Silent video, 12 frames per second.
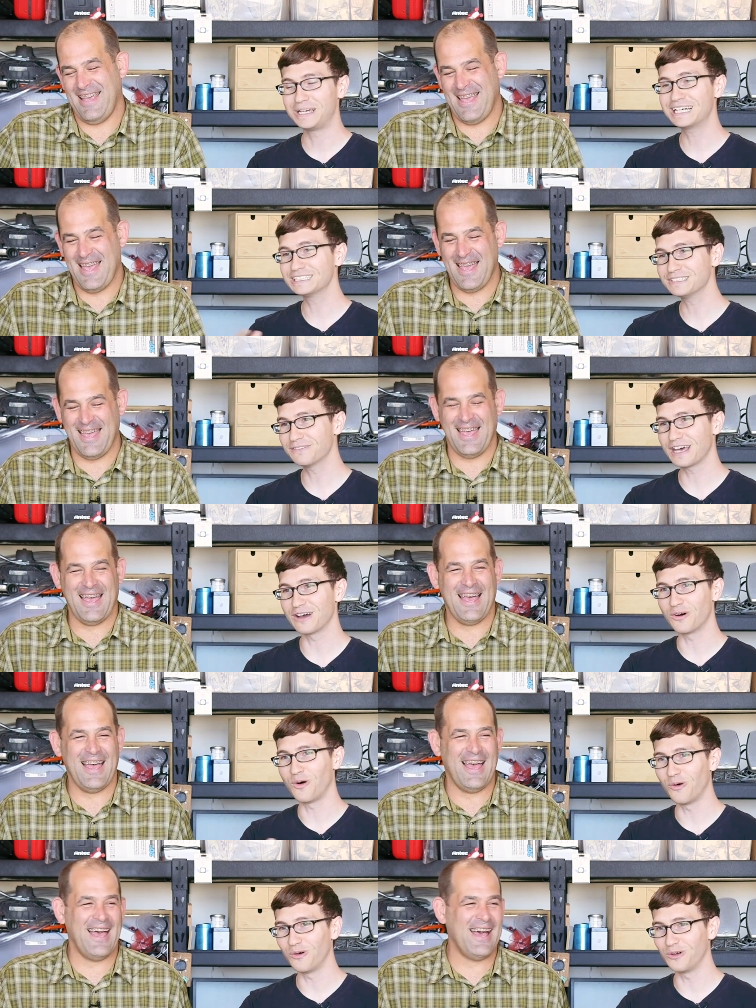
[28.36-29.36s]
Speaker 1: because of that
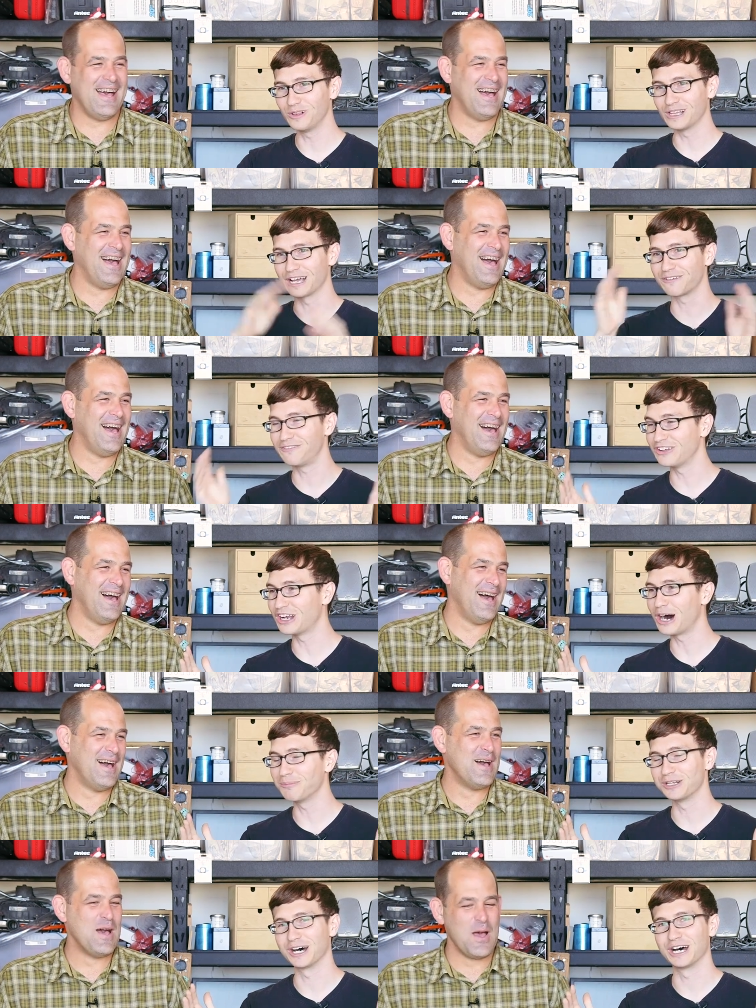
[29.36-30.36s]
whole like
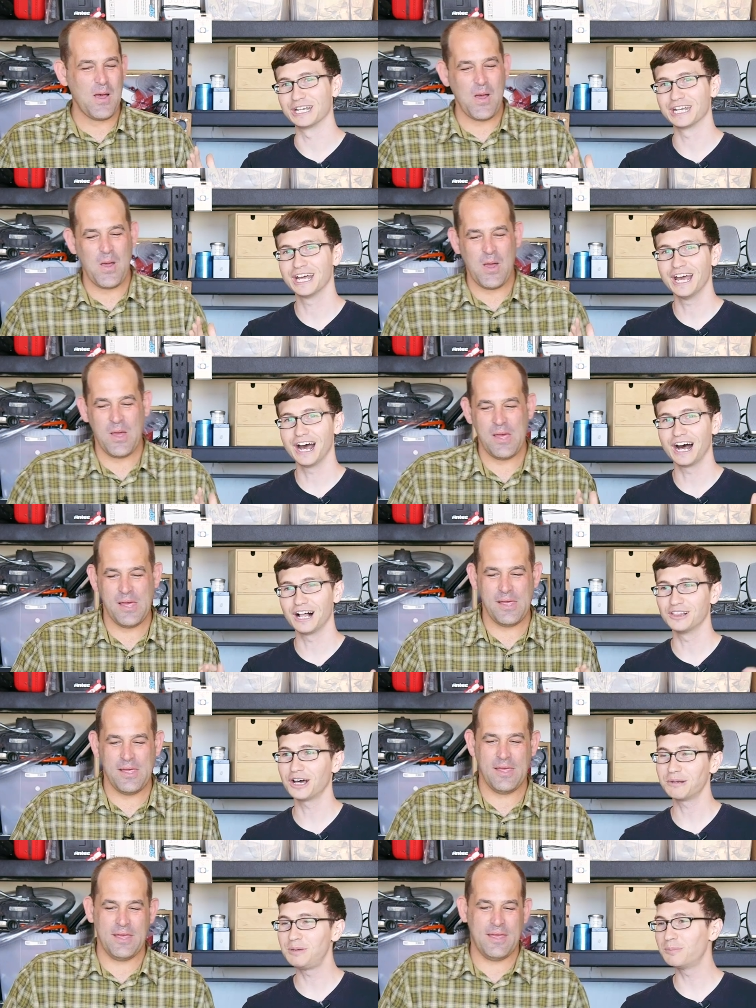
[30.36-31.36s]
phenomenon, a
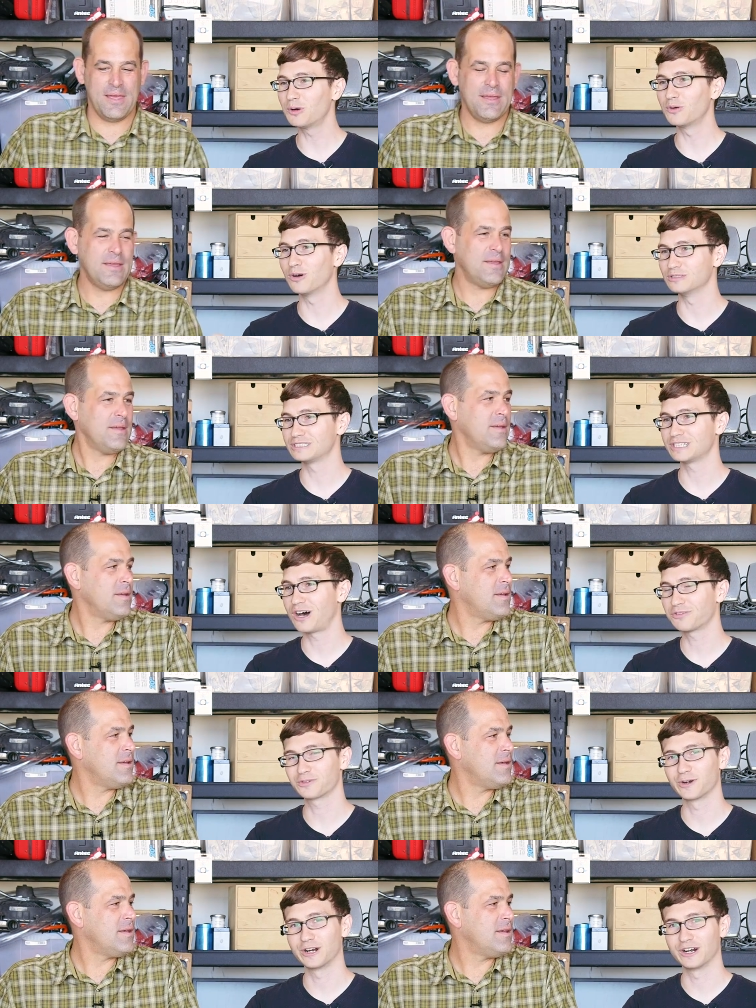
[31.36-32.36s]
lot of people wrote
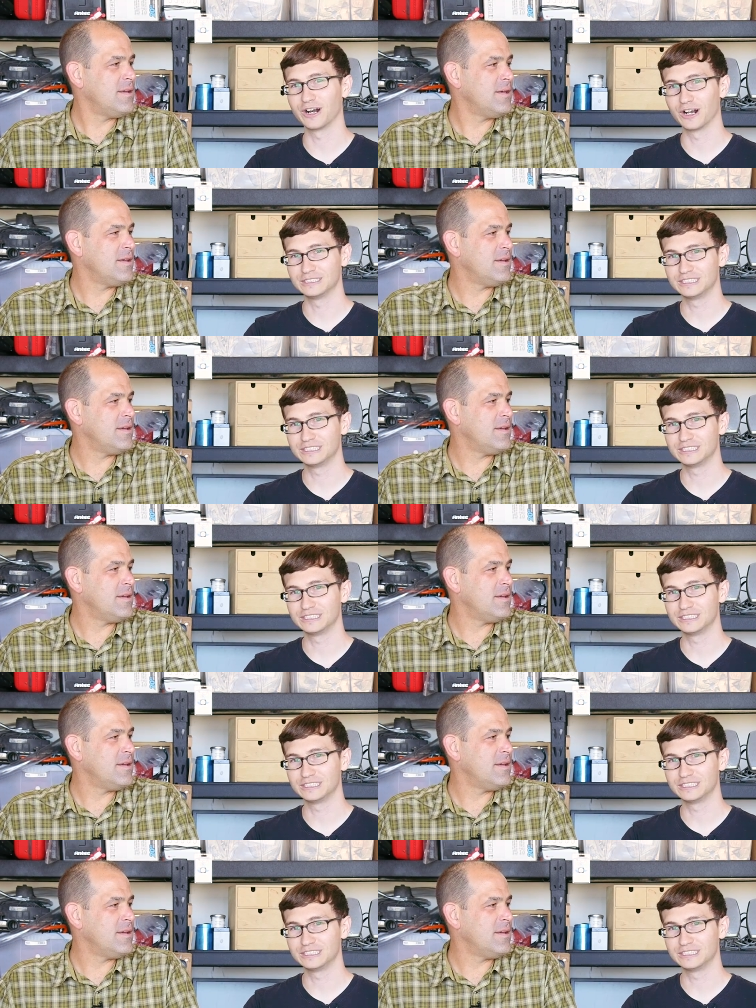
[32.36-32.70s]
software